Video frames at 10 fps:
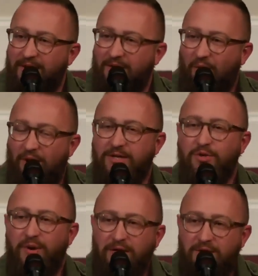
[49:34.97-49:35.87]
What do
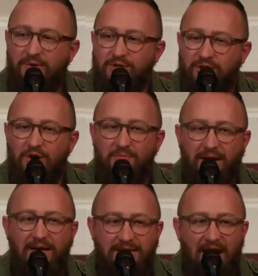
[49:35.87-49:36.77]
we do so
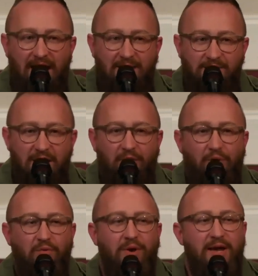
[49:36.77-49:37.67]
many times
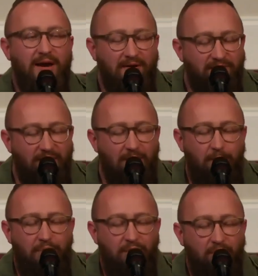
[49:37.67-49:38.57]
when we, in a very
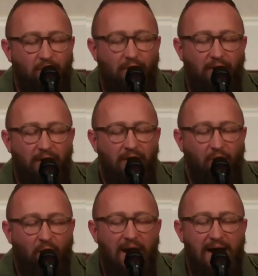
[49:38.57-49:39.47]
pure
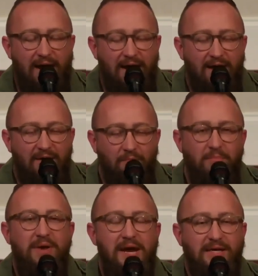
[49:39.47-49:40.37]
way,
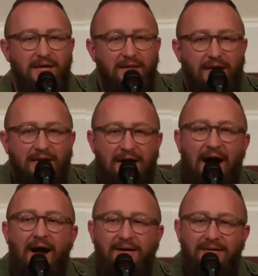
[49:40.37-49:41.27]
meet the
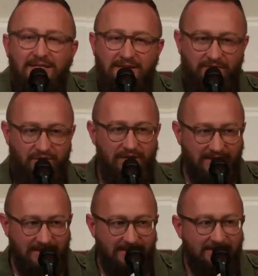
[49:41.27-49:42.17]
kindness of
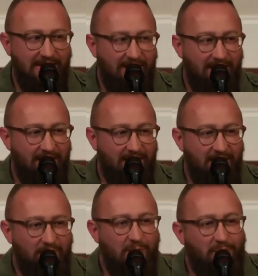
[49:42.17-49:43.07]
Jesus,
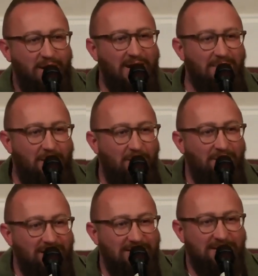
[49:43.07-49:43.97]
we bring up our
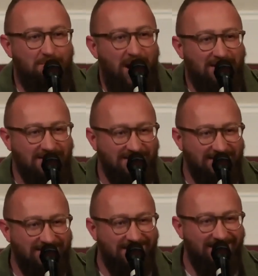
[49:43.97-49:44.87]
religious practices.